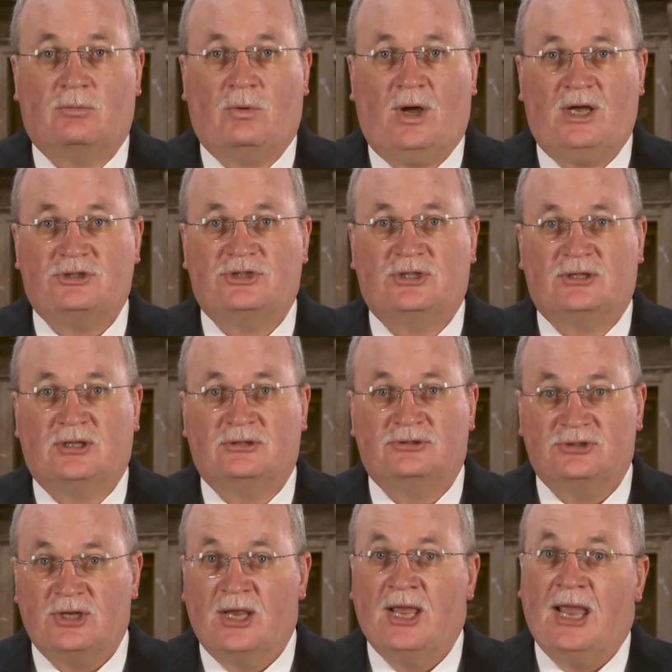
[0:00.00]
Washington
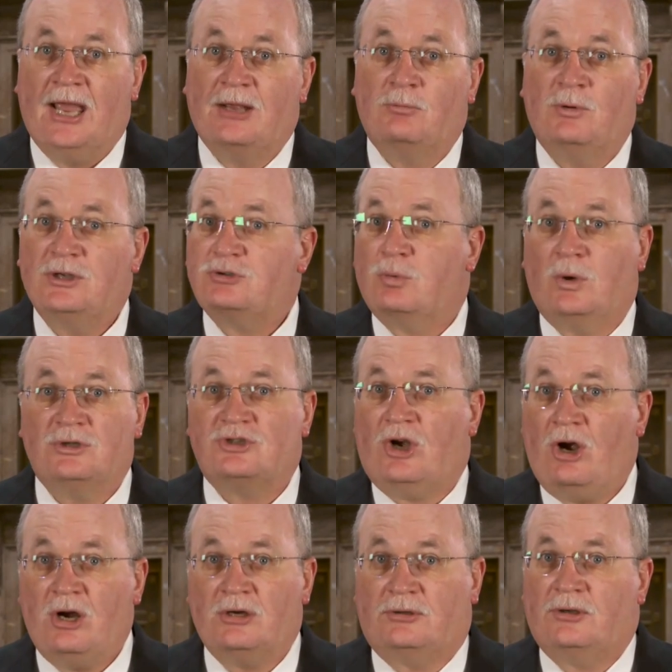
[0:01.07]
and which ones
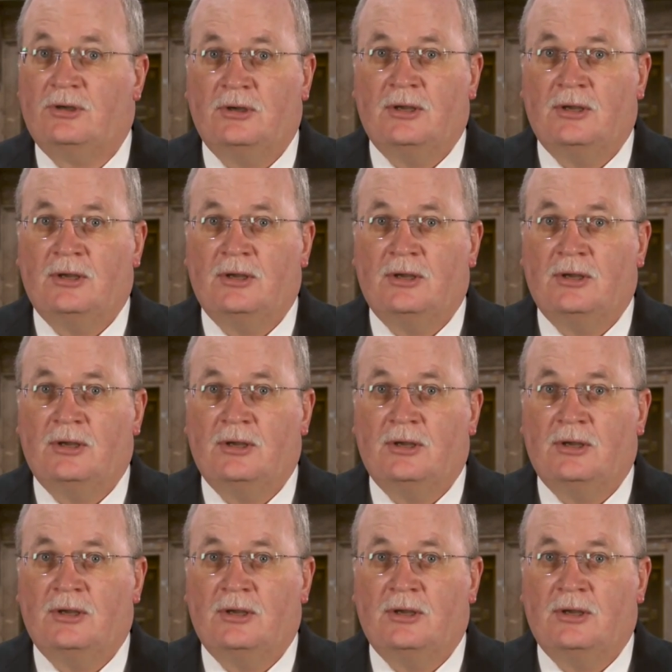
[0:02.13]
aren't.